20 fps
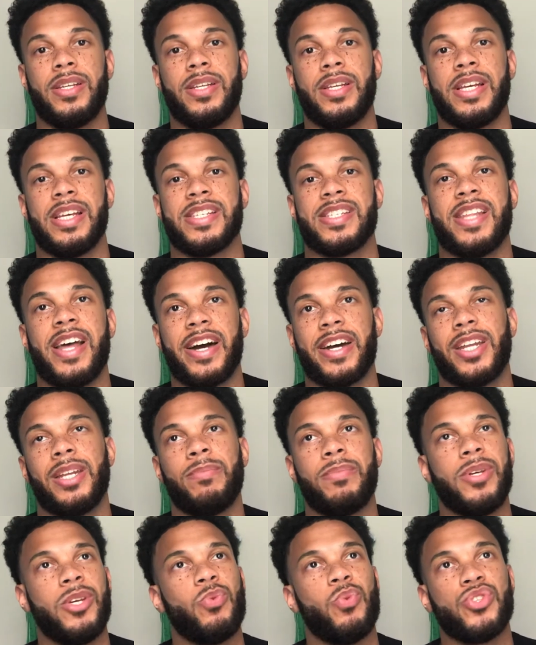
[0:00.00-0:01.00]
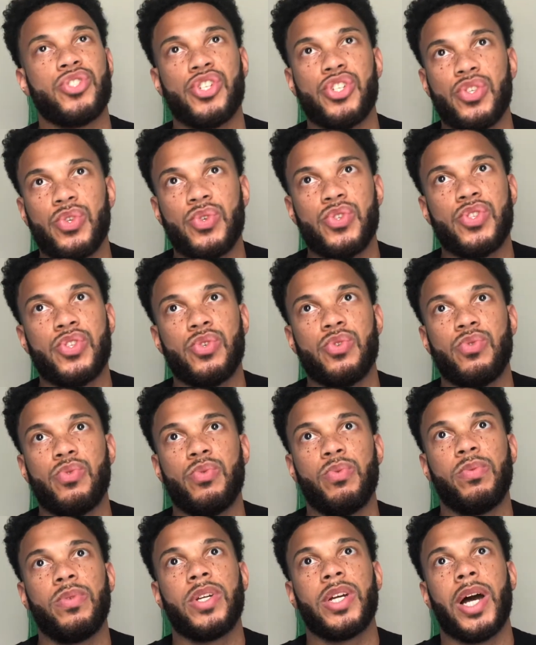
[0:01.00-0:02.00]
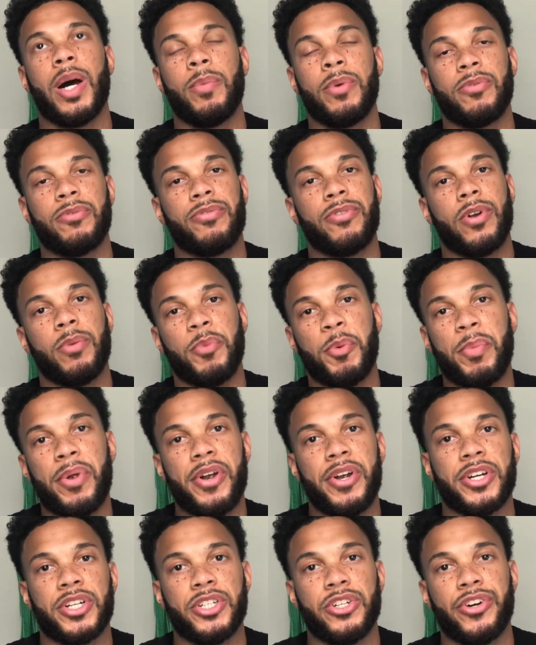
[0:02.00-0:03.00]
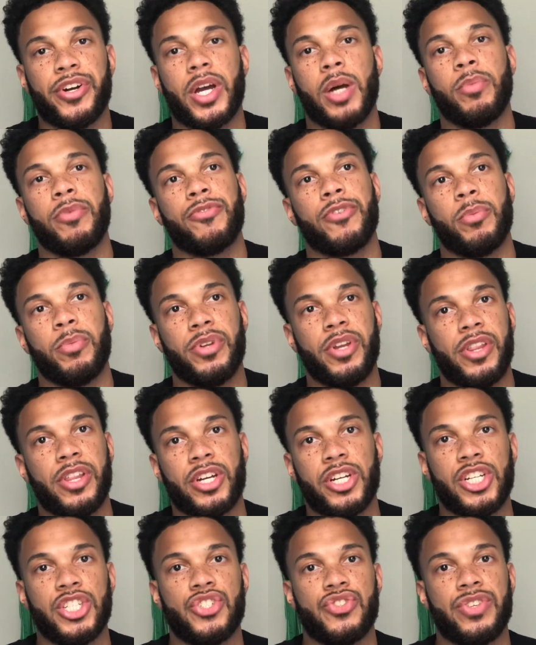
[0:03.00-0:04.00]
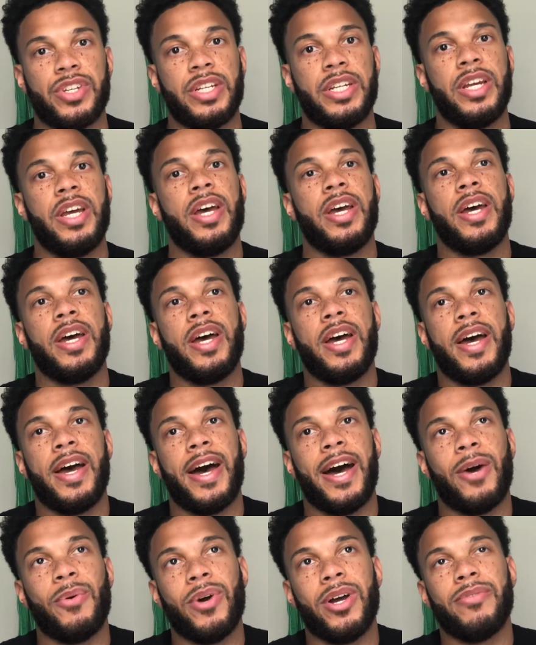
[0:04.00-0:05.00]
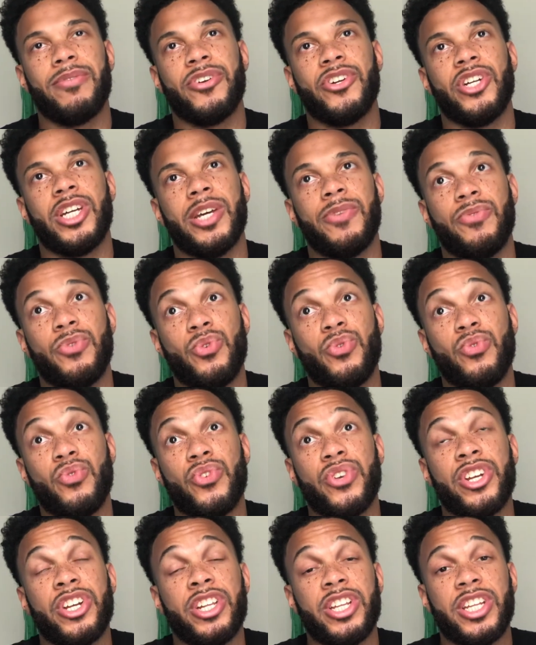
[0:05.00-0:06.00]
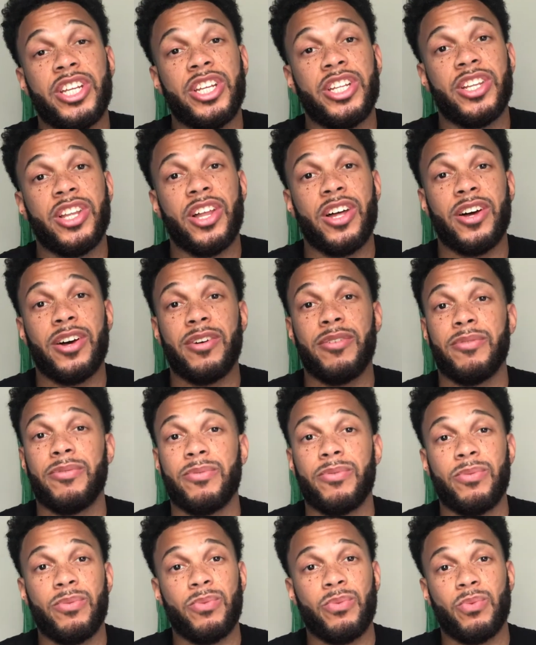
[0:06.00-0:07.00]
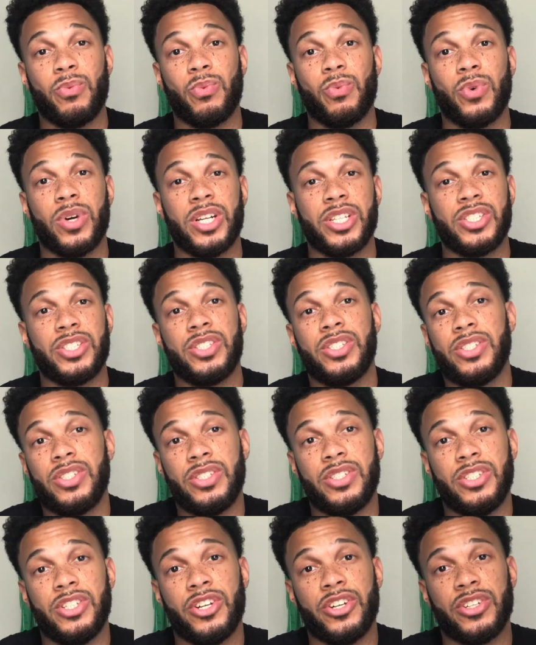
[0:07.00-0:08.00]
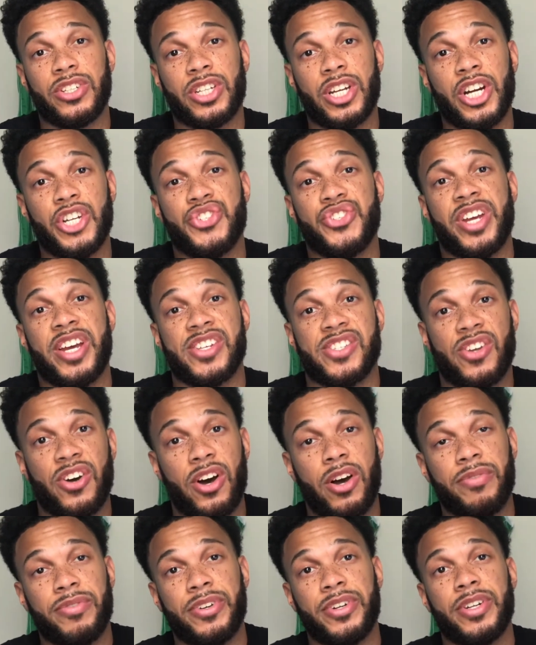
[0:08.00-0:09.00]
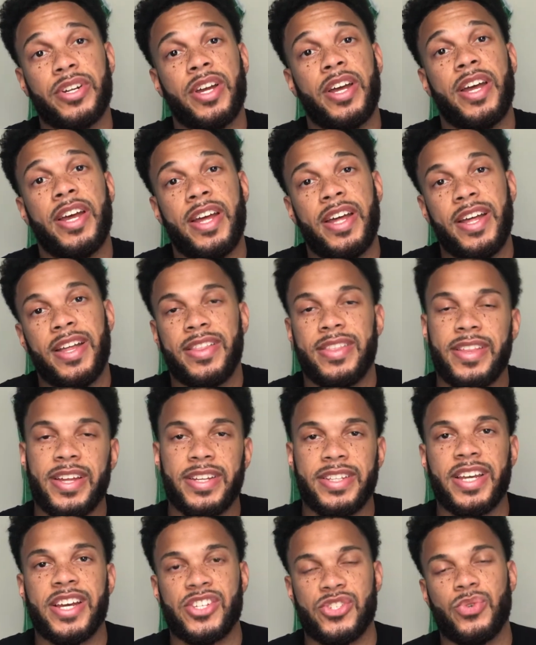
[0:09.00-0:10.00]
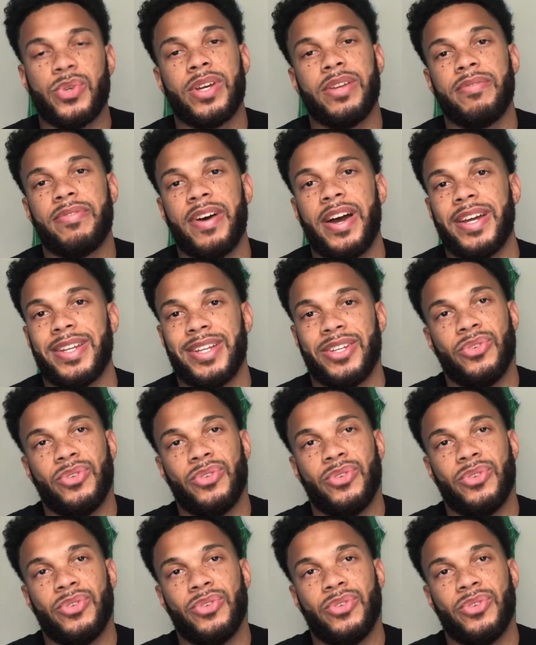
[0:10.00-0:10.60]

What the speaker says: It's not going to be what you're used to coming from America or coming from another country. However, if you really love what your country has to offer, then yes, you can find it.